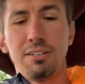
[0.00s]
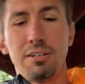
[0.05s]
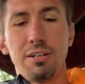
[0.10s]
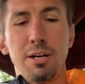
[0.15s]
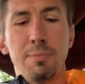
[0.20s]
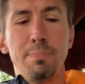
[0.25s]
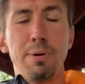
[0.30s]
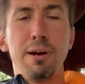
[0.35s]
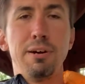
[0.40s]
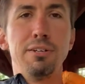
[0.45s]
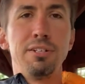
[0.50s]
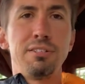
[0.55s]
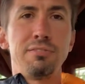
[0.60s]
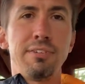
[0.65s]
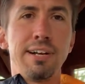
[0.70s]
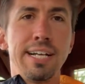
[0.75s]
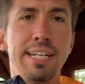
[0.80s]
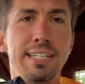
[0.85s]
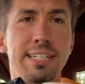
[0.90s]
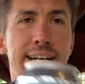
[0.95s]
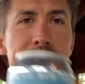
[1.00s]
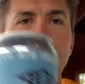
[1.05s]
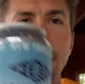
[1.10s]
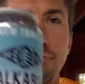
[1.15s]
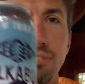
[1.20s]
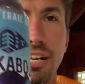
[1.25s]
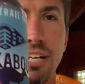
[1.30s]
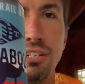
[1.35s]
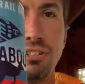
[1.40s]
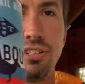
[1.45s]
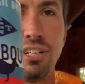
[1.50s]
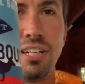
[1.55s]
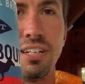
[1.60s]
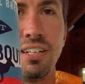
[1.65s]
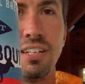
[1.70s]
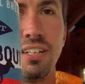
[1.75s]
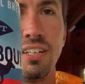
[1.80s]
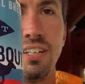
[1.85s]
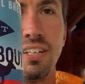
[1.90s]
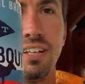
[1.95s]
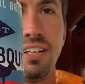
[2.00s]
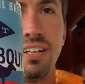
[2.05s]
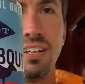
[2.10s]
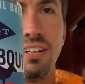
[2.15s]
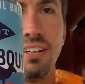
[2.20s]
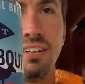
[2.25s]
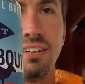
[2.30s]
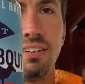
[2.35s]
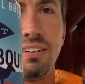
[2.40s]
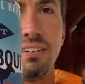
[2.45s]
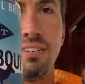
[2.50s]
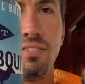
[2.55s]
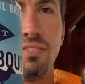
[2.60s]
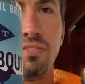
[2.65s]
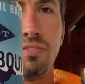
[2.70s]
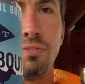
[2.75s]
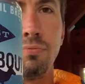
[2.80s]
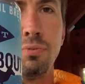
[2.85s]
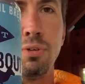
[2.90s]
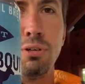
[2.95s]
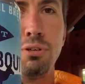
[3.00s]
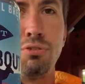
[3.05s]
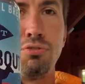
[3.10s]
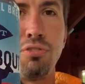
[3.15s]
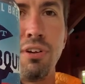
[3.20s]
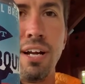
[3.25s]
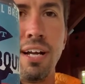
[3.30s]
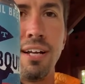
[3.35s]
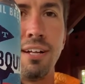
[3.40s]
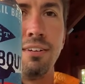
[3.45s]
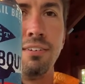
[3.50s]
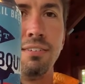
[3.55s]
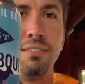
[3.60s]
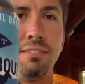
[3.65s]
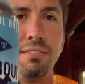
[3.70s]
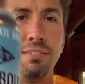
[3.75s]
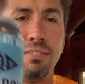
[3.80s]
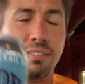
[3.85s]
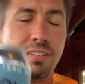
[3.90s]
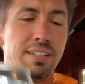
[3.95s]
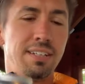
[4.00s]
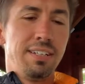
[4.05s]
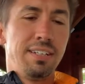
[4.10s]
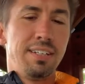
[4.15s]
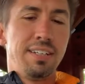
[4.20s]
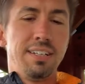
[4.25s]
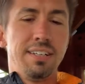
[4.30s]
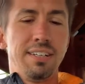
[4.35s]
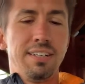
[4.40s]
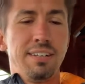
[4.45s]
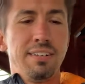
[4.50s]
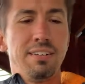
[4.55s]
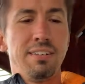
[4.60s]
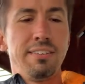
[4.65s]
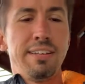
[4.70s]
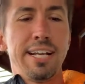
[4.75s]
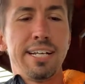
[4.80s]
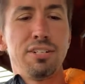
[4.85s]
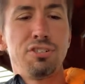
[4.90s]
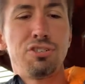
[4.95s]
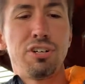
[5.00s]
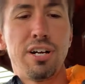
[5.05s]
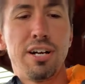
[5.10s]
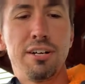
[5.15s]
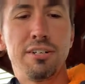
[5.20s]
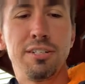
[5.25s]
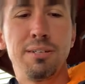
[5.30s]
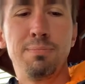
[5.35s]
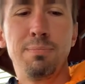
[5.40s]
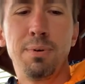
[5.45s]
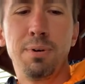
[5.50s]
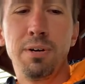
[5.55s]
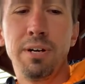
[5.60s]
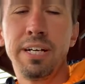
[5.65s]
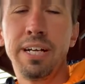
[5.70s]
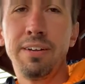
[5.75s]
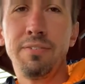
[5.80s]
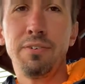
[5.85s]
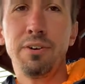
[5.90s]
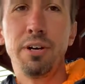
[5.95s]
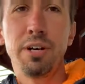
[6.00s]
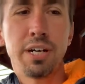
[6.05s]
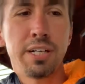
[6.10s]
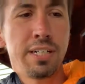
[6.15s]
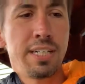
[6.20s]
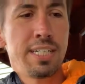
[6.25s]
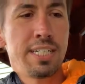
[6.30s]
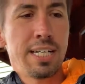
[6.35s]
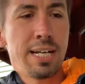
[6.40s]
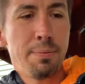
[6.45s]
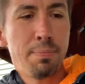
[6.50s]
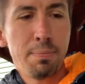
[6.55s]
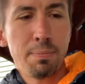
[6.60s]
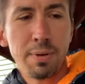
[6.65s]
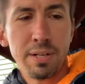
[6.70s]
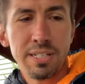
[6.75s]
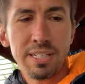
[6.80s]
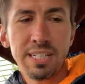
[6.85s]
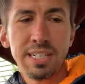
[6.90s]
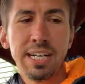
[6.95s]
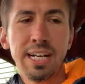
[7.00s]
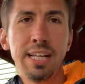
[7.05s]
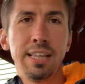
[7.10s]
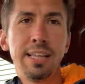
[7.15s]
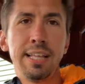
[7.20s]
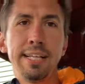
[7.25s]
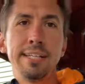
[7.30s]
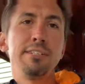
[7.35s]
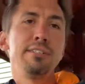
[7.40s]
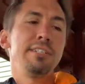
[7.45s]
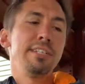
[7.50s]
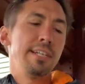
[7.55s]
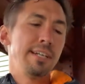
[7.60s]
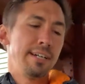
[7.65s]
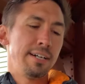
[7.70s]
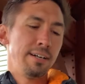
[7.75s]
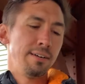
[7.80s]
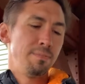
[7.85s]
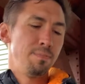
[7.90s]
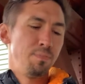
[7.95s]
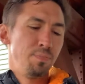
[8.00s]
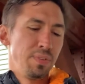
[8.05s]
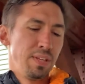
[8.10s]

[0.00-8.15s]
Our post-race hydration from New Trail. Thanks Charles and Morgan for hooking us up once again this year.